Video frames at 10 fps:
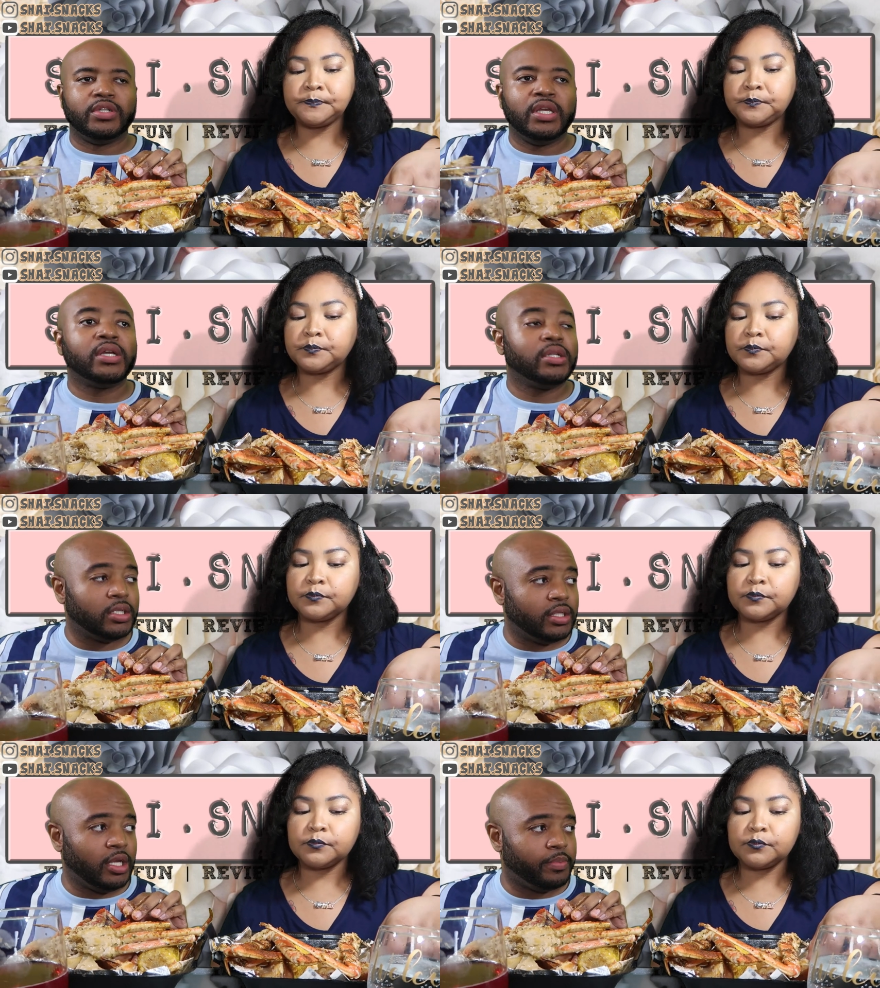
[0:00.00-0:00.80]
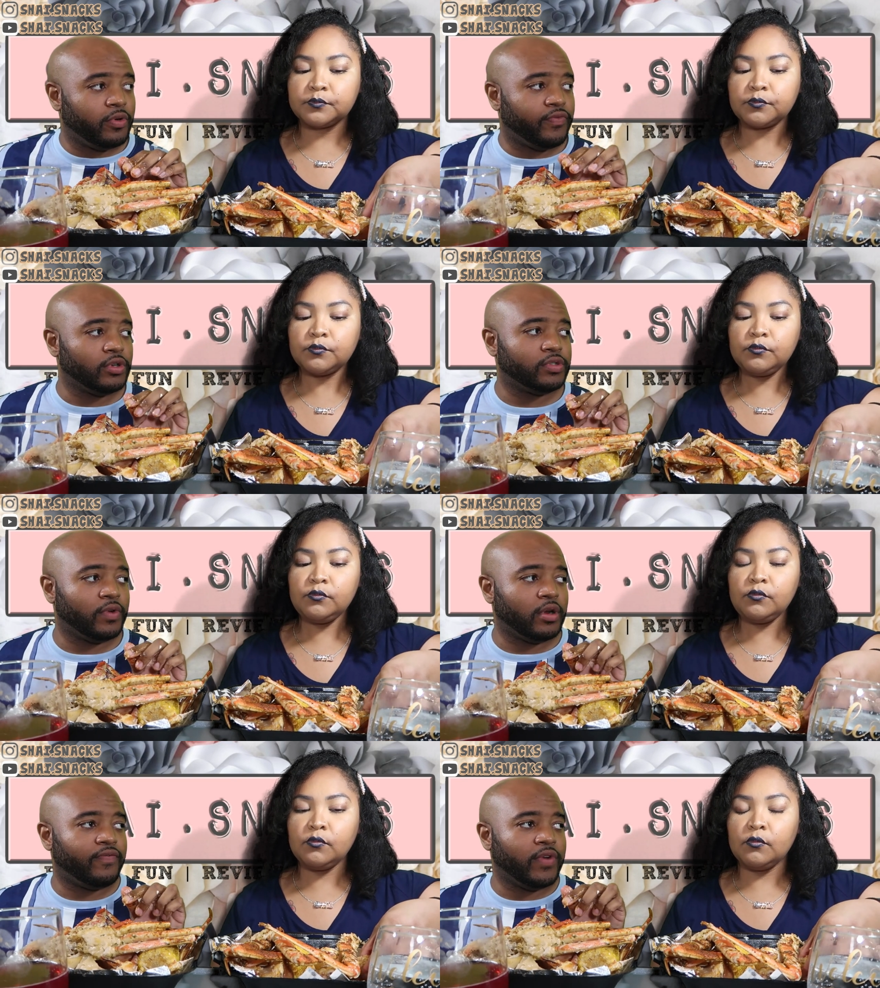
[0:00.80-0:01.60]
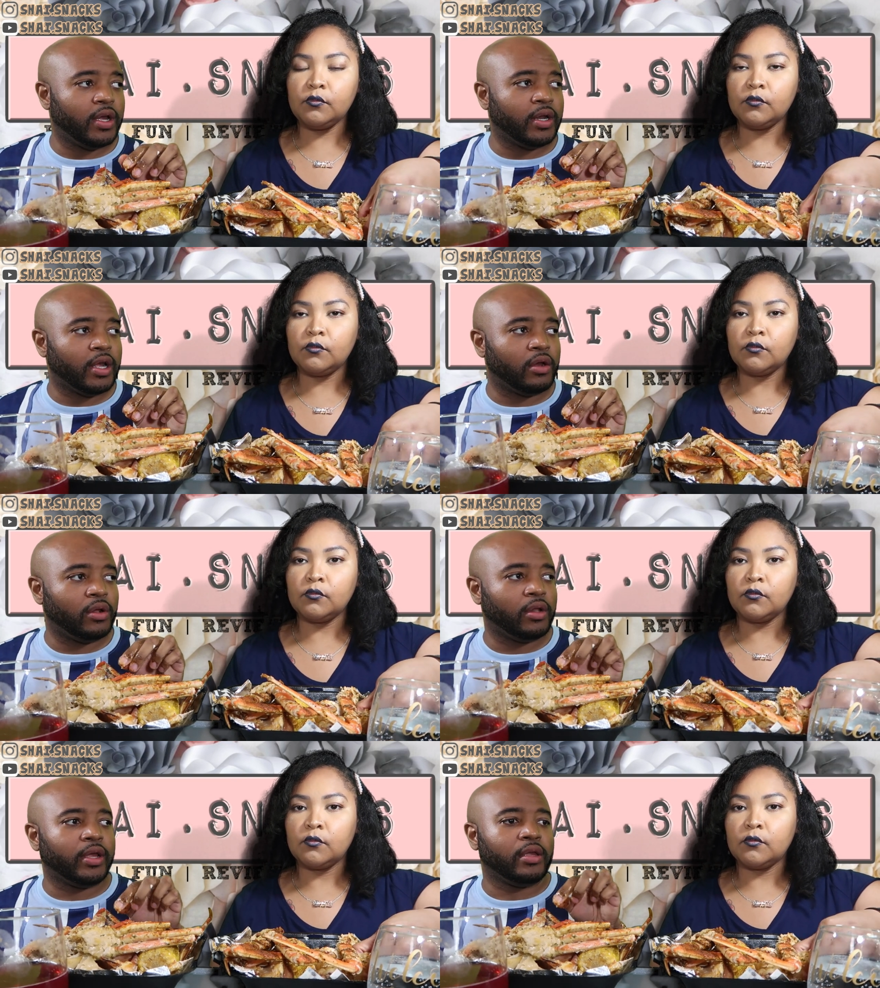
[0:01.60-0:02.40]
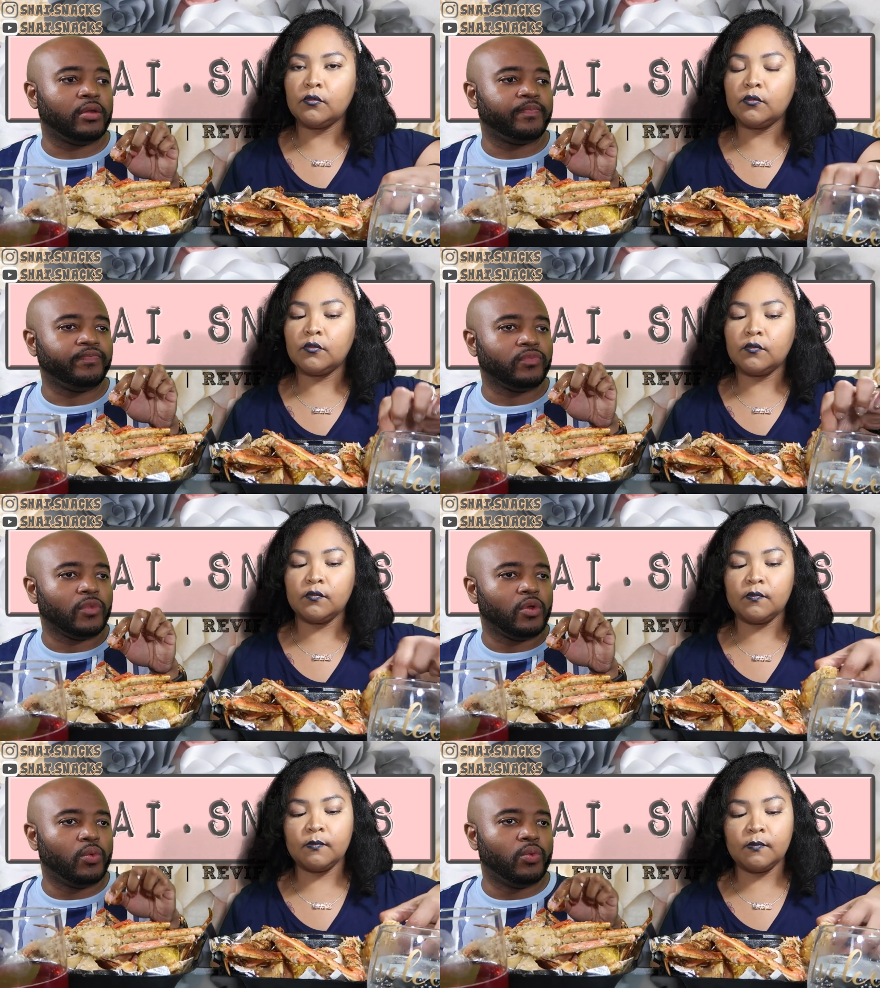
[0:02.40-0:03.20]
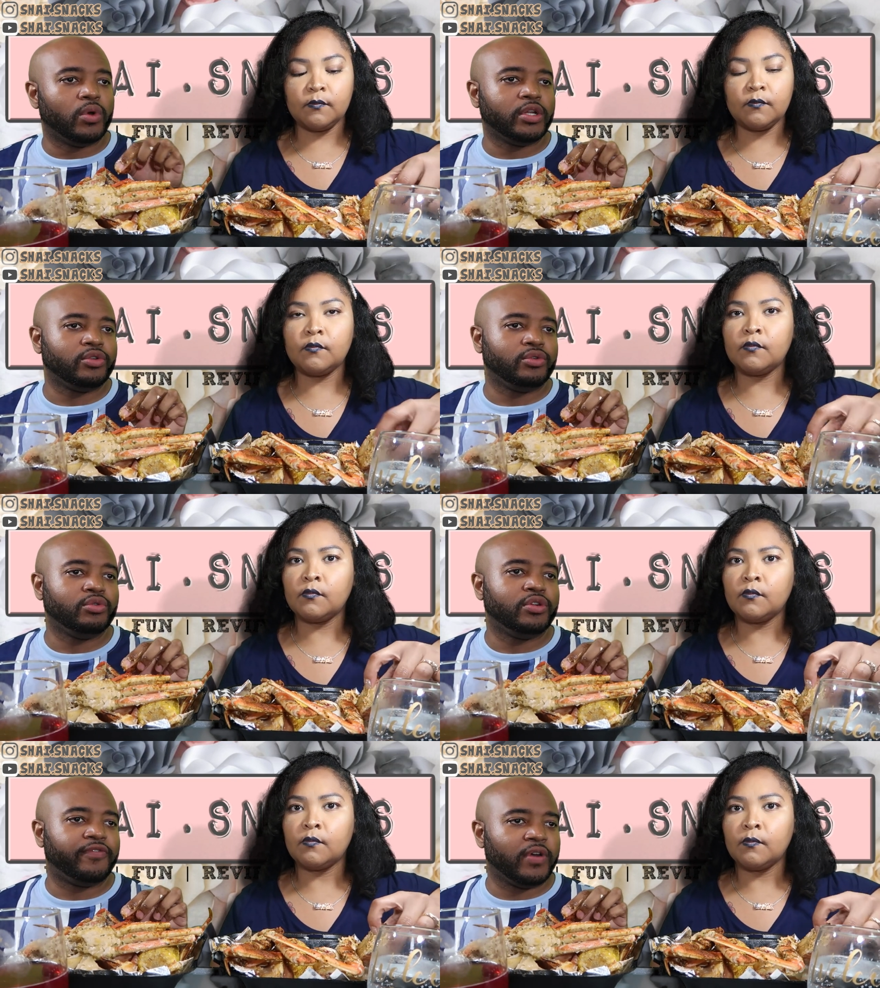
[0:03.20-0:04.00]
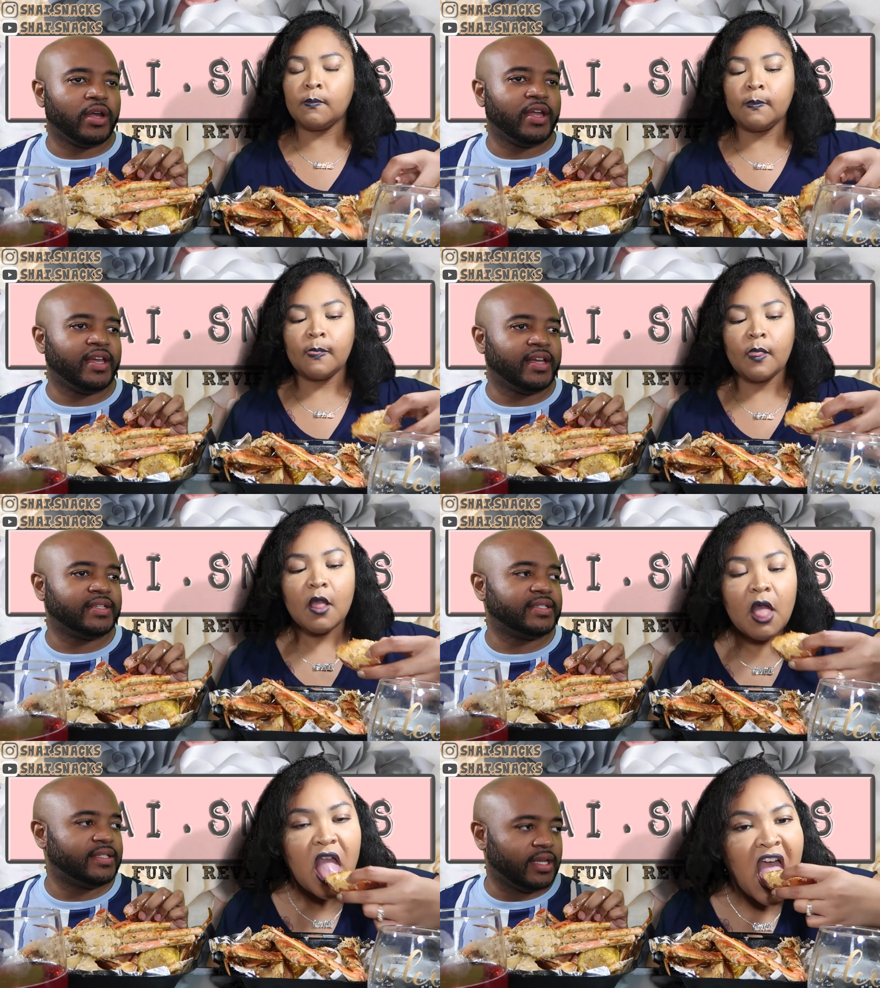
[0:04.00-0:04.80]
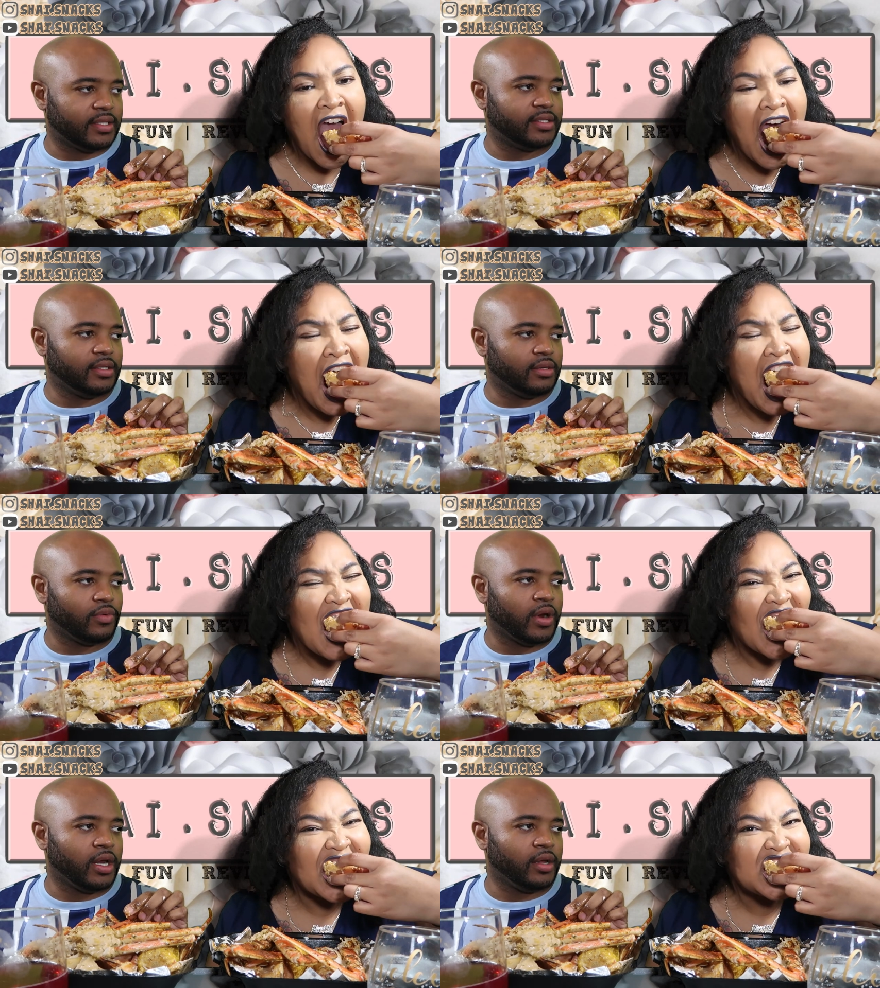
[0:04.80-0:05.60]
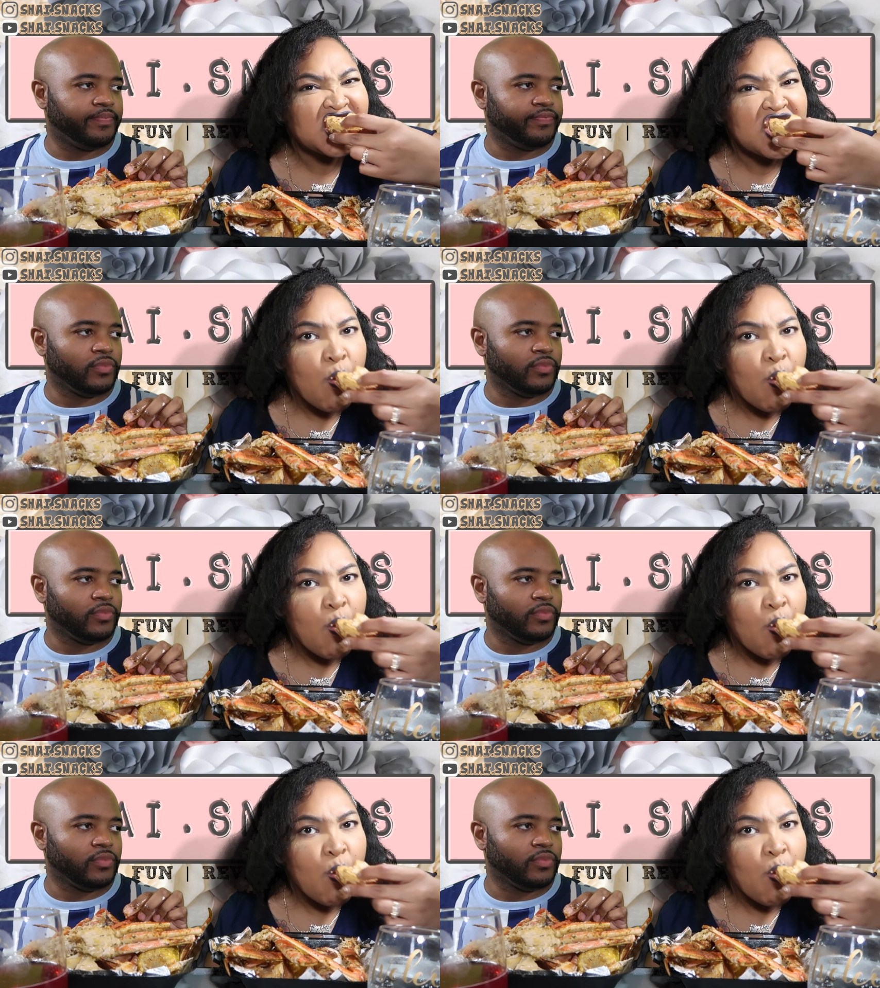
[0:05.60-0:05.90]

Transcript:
Speaker 1: dig a little deeper first of all to find out uh, like what do you define as sexy, right?